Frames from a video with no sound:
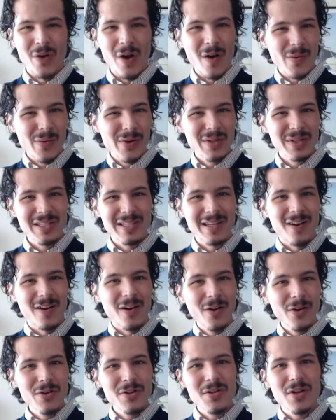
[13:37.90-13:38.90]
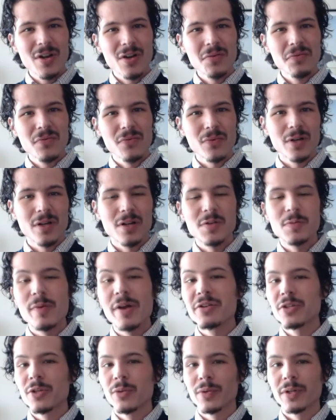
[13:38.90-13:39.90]
really hard enough,
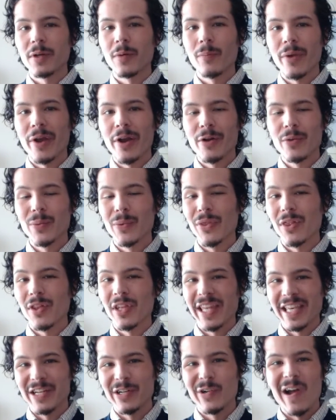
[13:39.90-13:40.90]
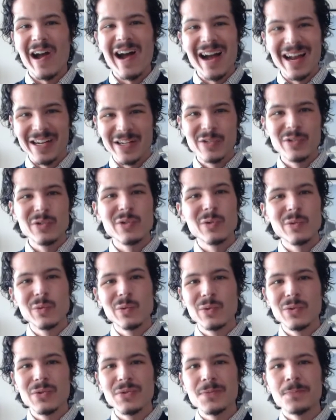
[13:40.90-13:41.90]
especially when compared with later iron
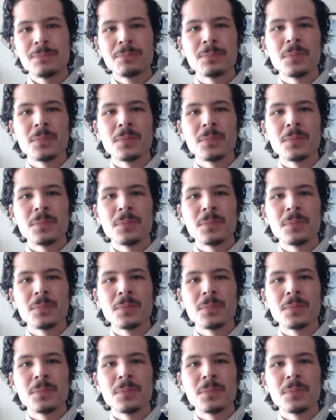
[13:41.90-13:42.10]
tools,